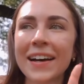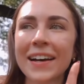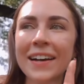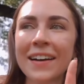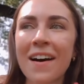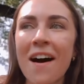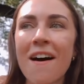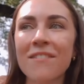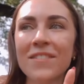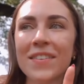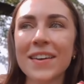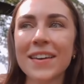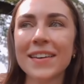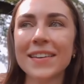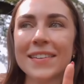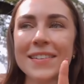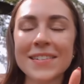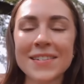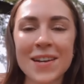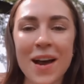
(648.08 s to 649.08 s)

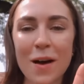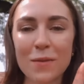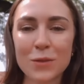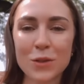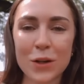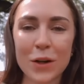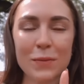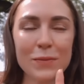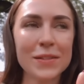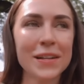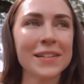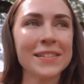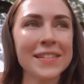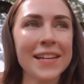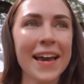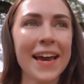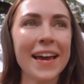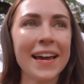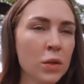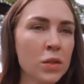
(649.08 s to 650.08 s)
coffee shop trips, I'll
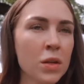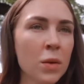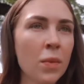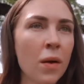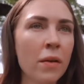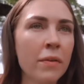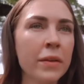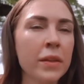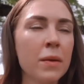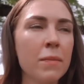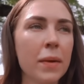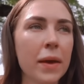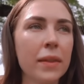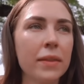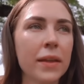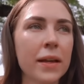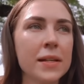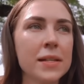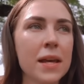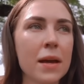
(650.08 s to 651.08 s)
say. Those are probably the main
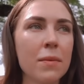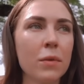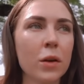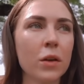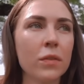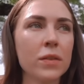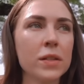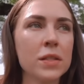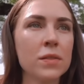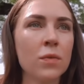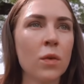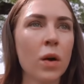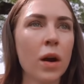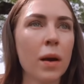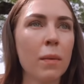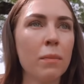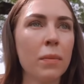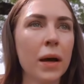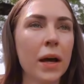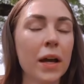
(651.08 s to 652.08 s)
things I'm nervous
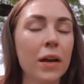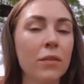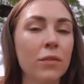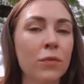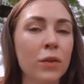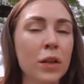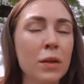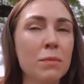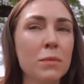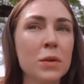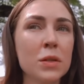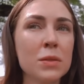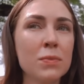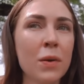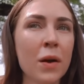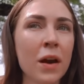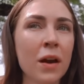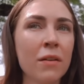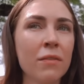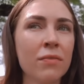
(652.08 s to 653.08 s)
for. But for the most
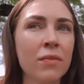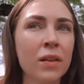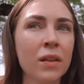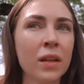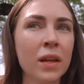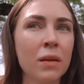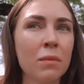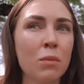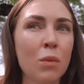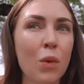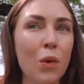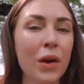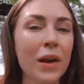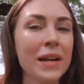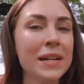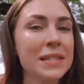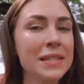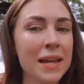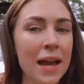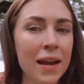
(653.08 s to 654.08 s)
part, feeling more
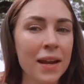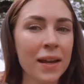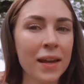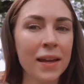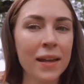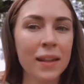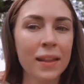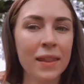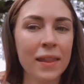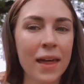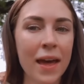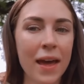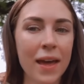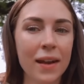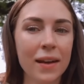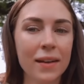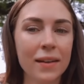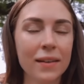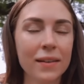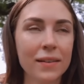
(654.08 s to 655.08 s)
excited
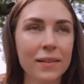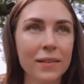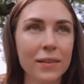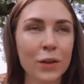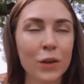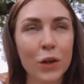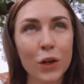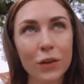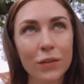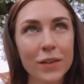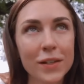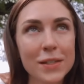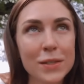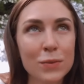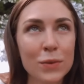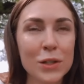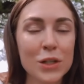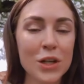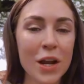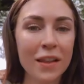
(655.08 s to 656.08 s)
than
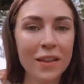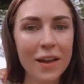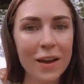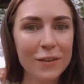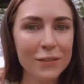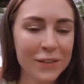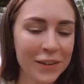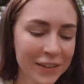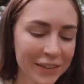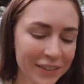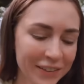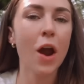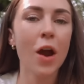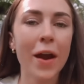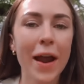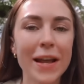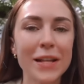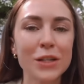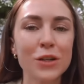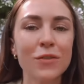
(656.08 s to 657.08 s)
nervous, which I love. All
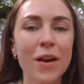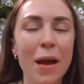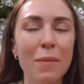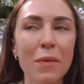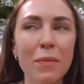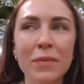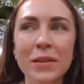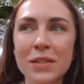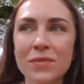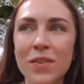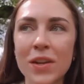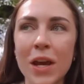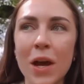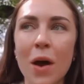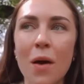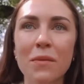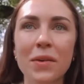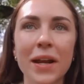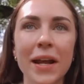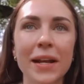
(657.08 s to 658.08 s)
right, to wrap up this video,
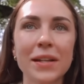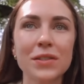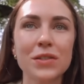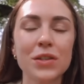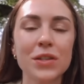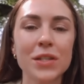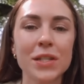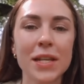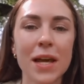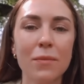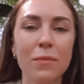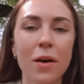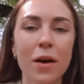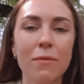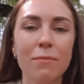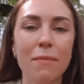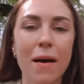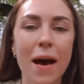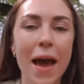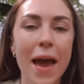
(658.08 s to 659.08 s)
I'm going to answer some
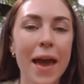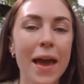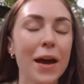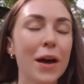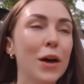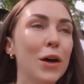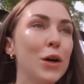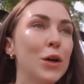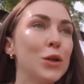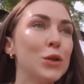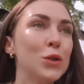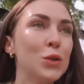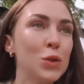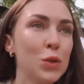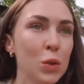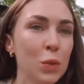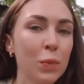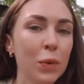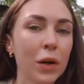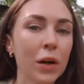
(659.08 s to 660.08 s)
of my
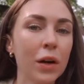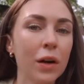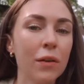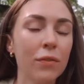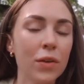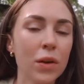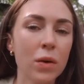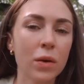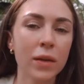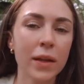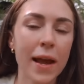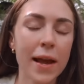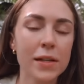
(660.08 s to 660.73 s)
super frequently